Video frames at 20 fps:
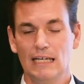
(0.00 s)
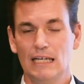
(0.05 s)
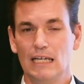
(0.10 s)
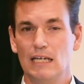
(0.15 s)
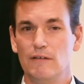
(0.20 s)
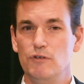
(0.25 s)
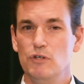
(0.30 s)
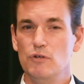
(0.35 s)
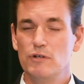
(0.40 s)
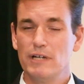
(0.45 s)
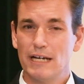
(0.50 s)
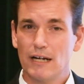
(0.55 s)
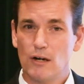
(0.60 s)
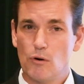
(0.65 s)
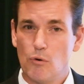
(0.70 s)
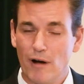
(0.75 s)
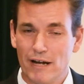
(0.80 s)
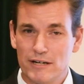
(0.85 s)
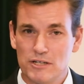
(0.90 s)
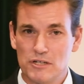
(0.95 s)
If you get
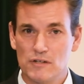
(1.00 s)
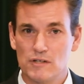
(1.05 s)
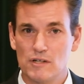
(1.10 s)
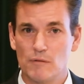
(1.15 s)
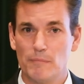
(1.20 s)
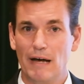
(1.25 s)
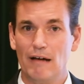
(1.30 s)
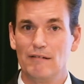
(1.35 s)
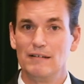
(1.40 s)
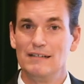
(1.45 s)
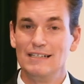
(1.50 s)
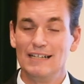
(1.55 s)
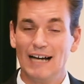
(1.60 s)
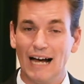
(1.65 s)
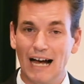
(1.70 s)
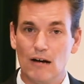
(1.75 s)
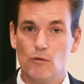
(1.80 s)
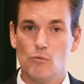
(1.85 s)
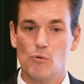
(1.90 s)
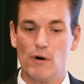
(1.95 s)
questions about
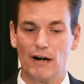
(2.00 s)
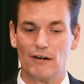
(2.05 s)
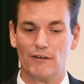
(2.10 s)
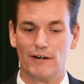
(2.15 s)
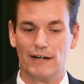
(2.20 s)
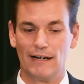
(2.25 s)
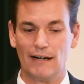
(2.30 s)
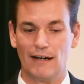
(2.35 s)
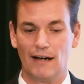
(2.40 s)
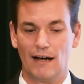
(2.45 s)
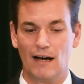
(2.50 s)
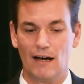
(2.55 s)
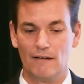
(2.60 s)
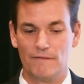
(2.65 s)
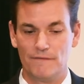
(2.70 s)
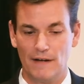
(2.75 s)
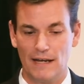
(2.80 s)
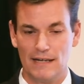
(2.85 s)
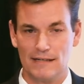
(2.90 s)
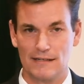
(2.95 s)
not wearing a
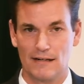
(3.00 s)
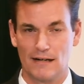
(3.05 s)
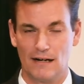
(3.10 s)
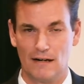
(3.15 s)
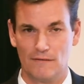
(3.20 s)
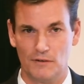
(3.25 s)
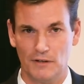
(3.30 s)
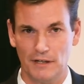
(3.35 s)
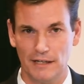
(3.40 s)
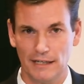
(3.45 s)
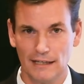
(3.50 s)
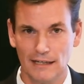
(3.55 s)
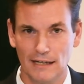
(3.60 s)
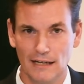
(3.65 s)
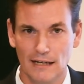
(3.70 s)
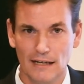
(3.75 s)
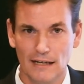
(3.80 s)
face covering,